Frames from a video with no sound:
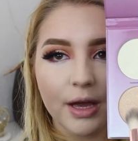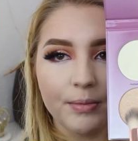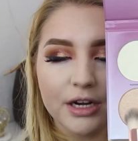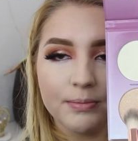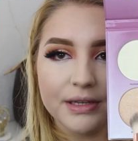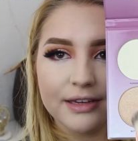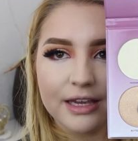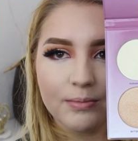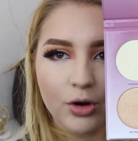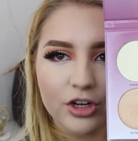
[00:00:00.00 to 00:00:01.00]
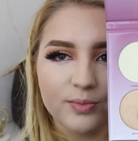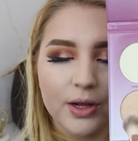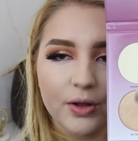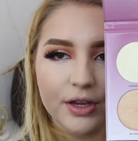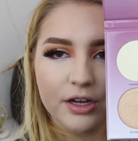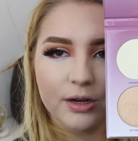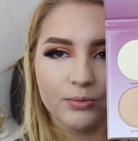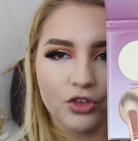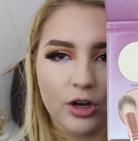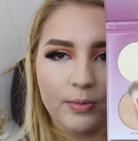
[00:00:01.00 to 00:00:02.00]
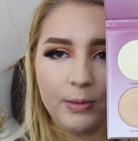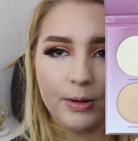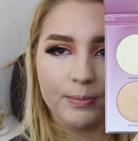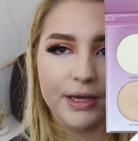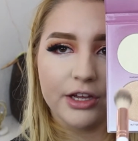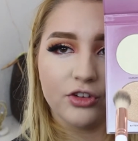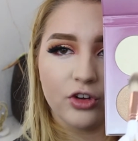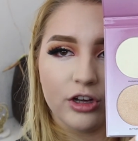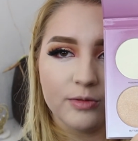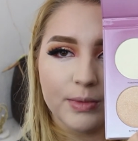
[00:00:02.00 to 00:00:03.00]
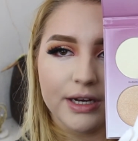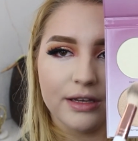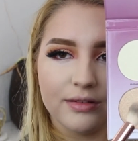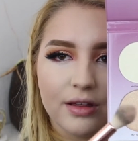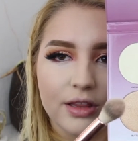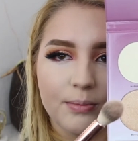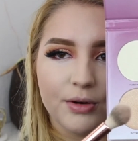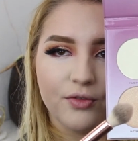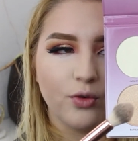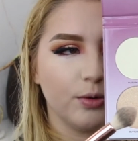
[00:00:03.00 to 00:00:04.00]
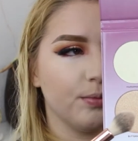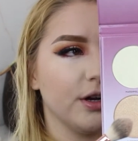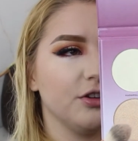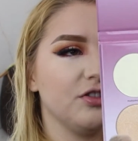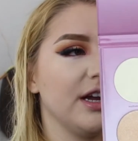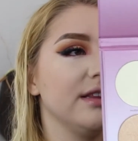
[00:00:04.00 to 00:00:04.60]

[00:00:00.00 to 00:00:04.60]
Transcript: I'm going to be taking Marshmallow and Gumdrop on my BH Cosmetics number 4 brush.